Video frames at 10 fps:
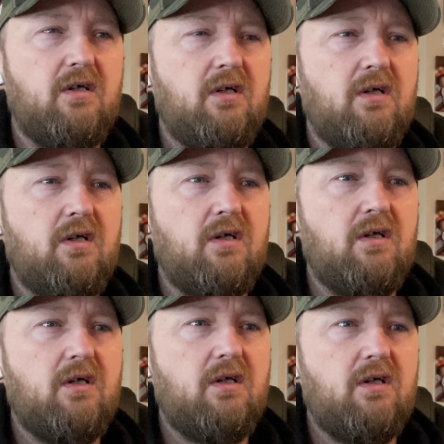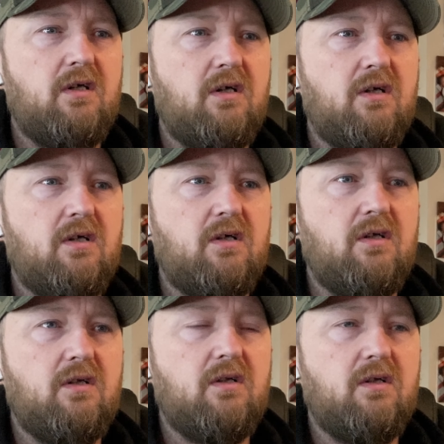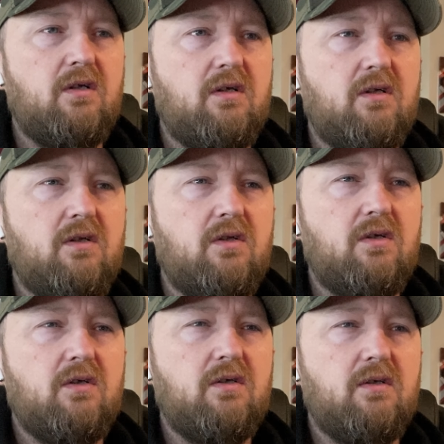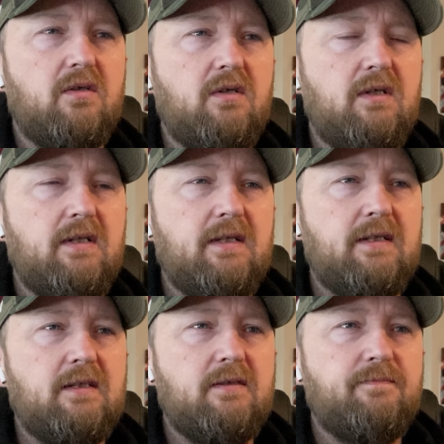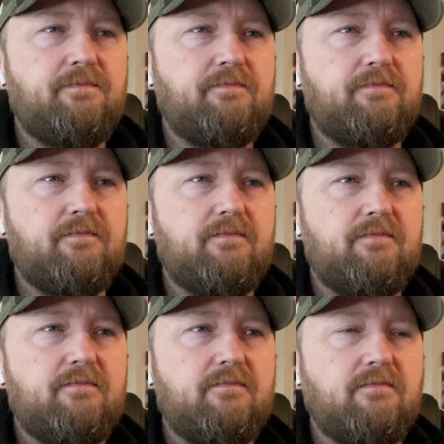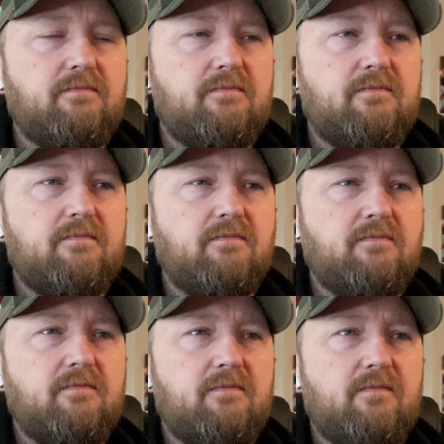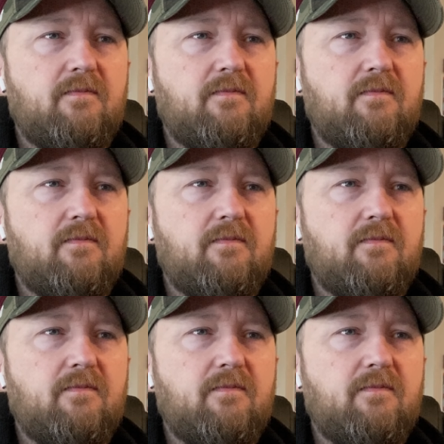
Nothing is said.